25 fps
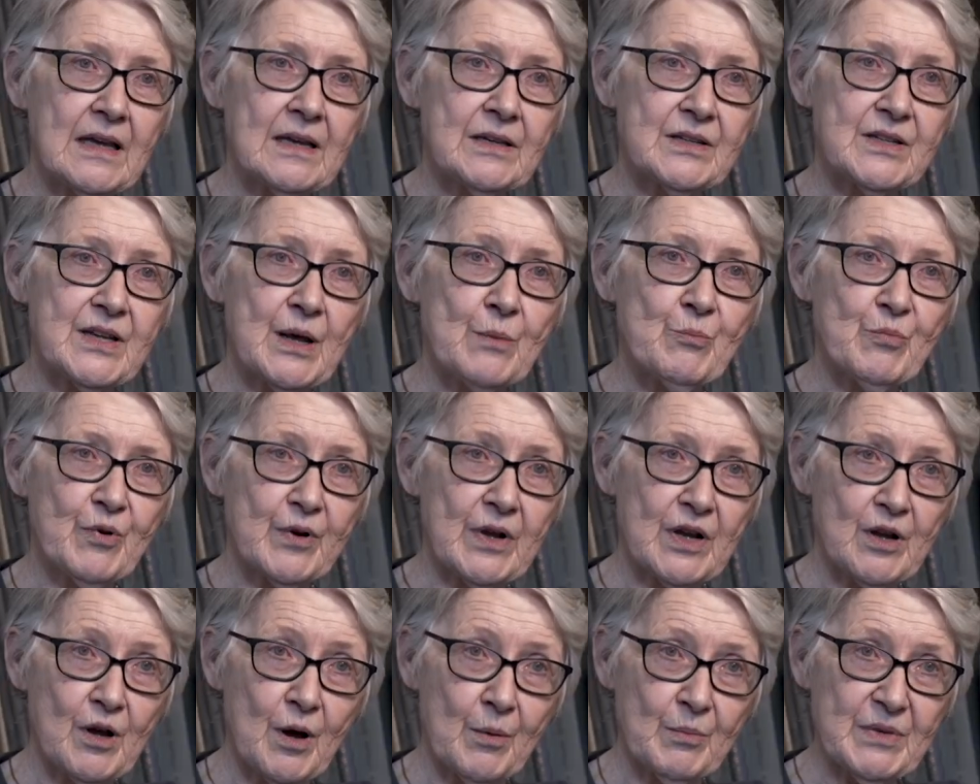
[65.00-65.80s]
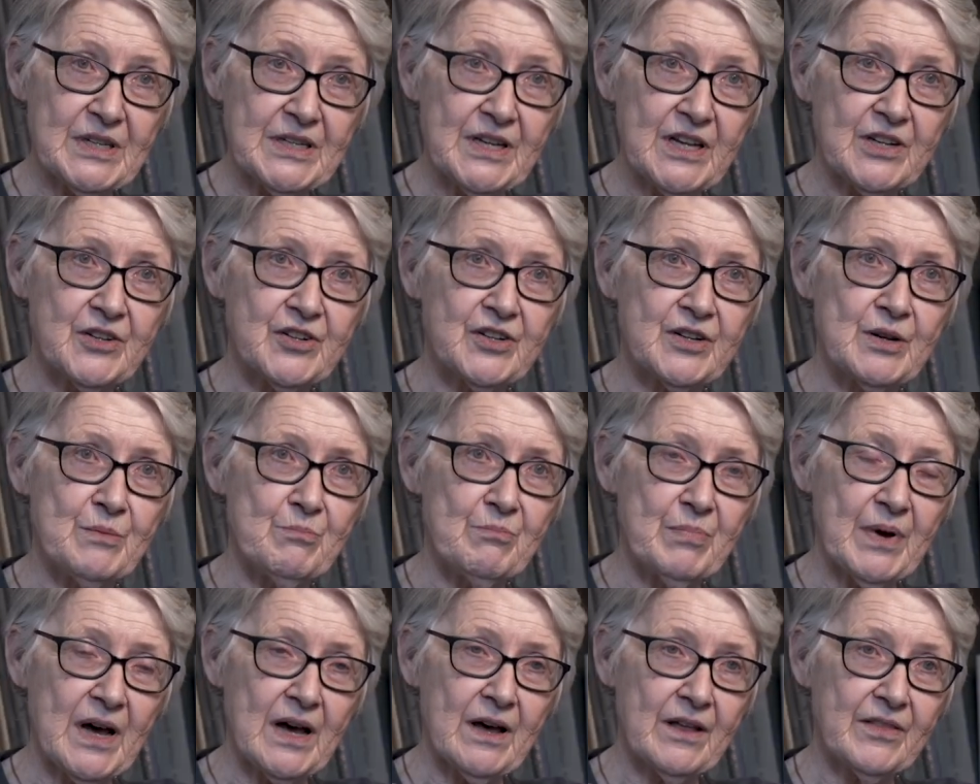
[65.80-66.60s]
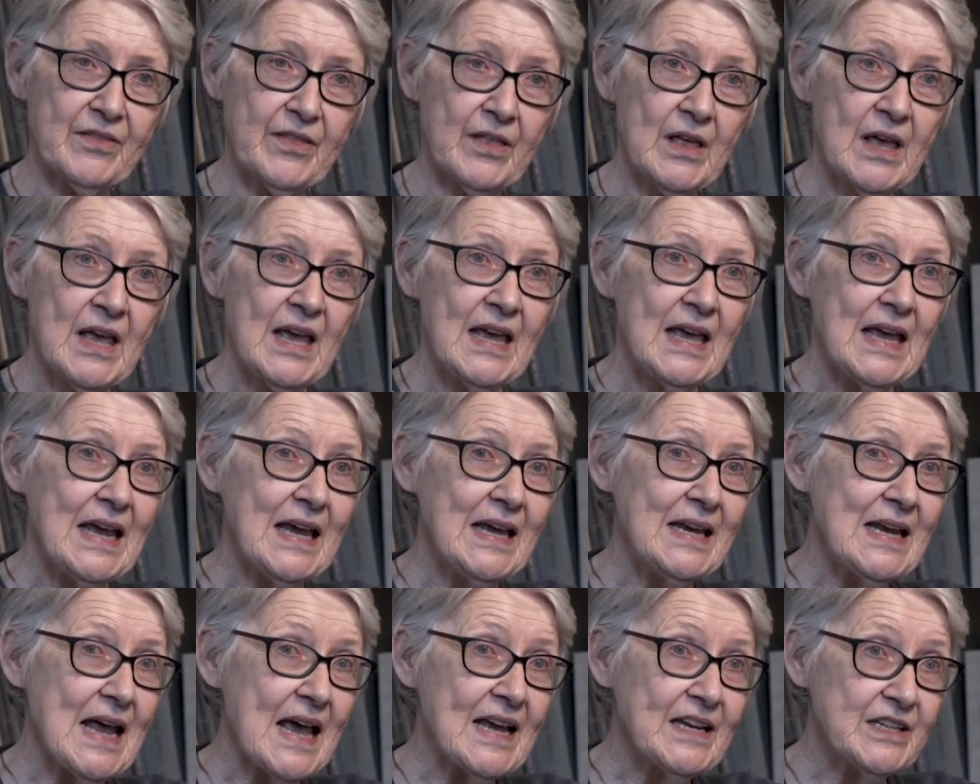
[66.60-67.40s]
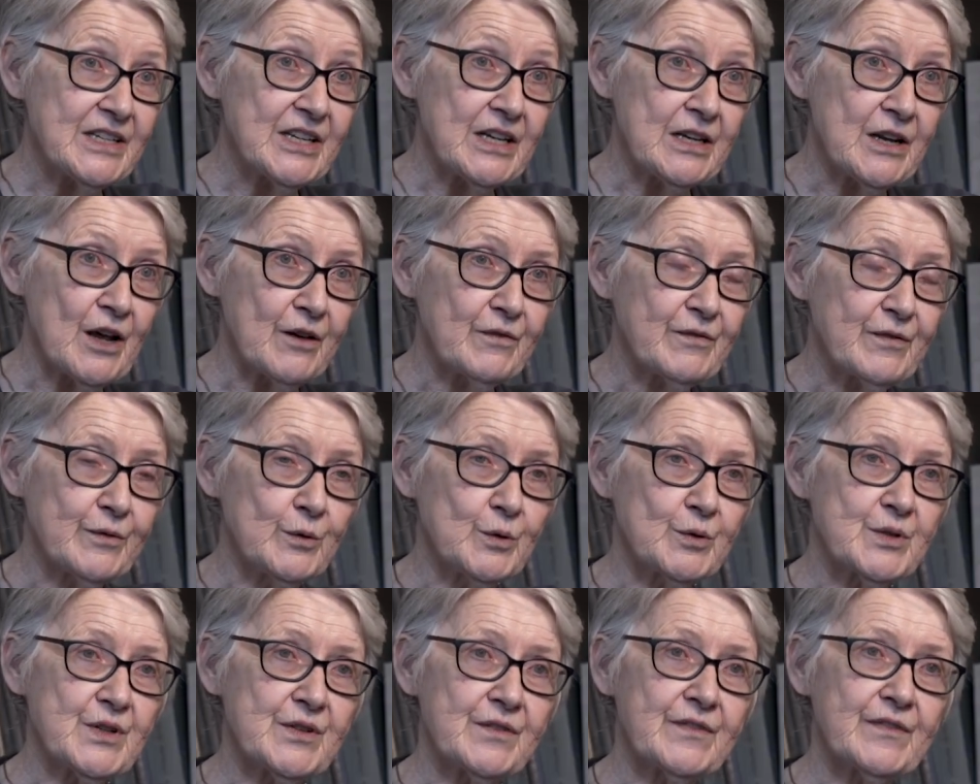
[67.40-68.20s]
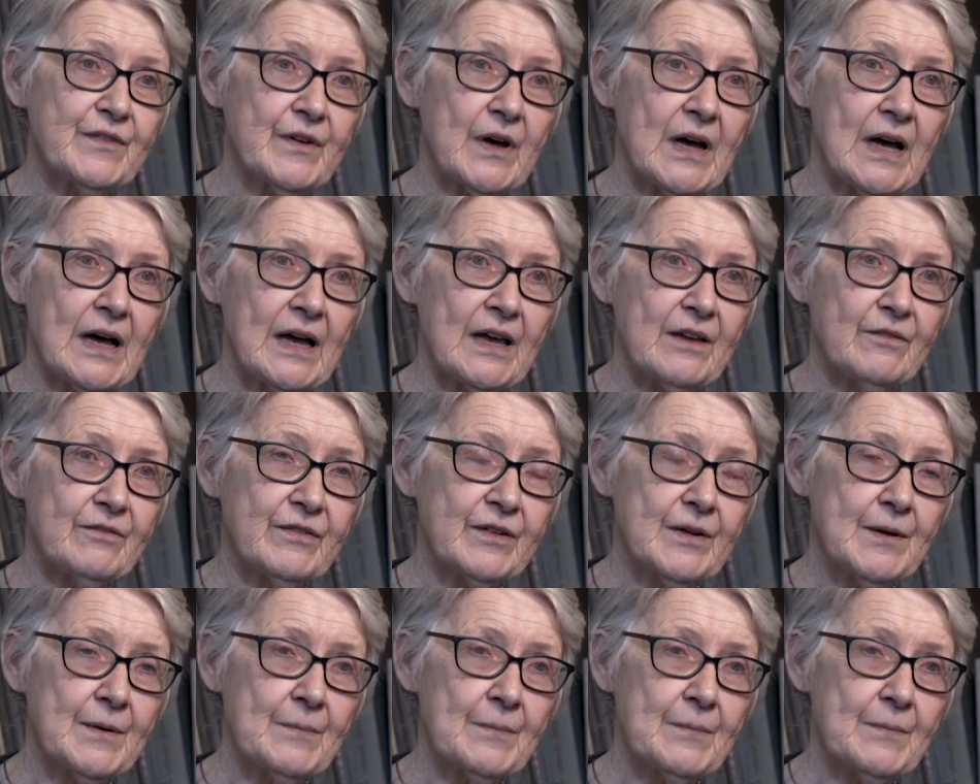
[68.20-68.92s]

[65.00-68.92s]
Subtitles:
in temporary accommodation in Bath in 1804-5.